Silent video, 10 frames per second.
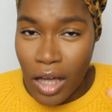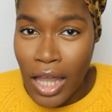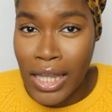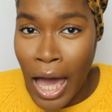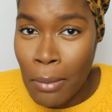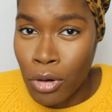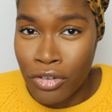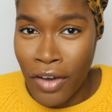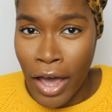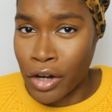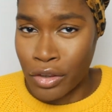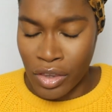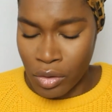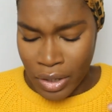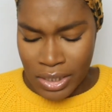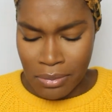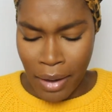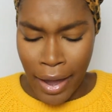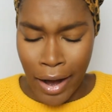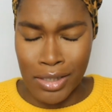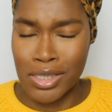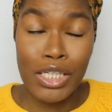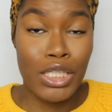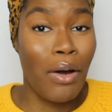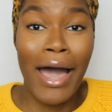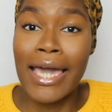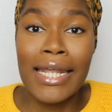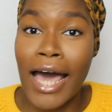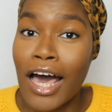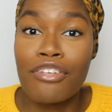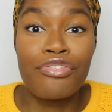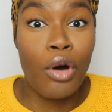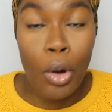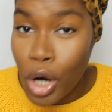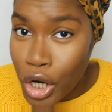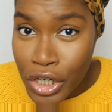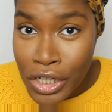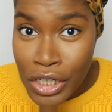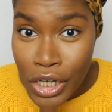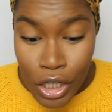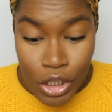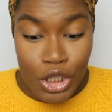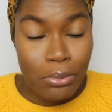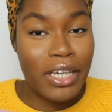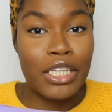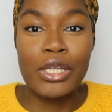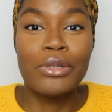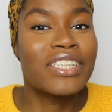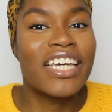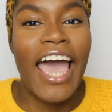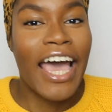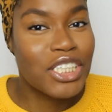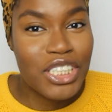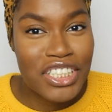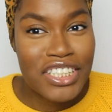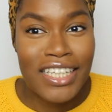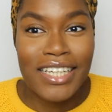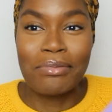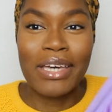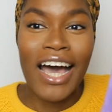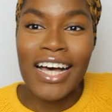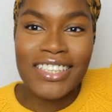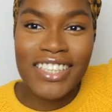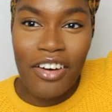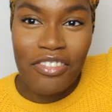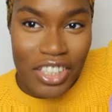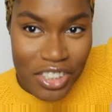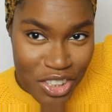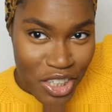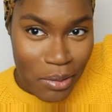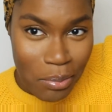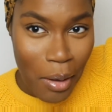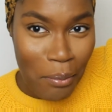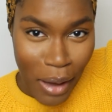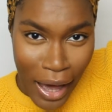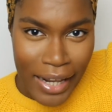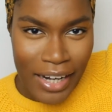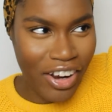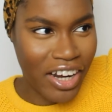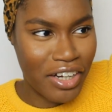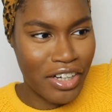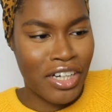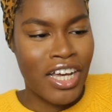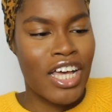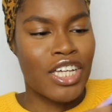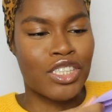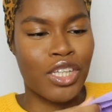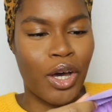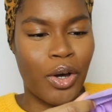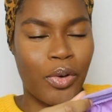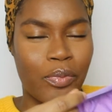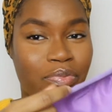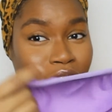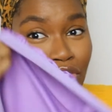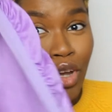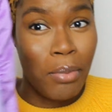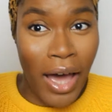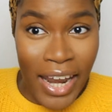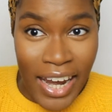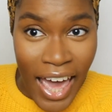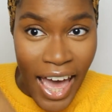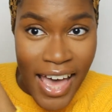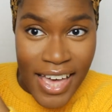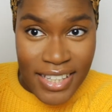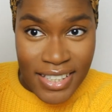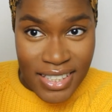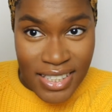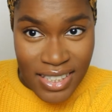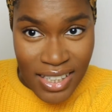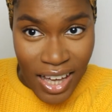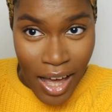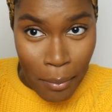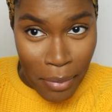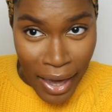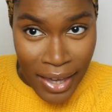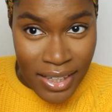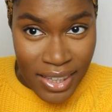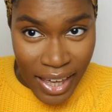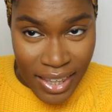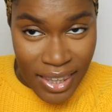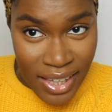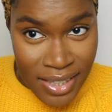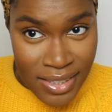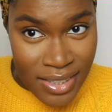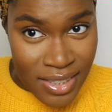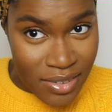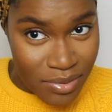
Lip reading: a lot more finer than the rest of my hair. So I cannot afford to be losing edges because of this cheap bonnet right here. So if your bonnet has a band like this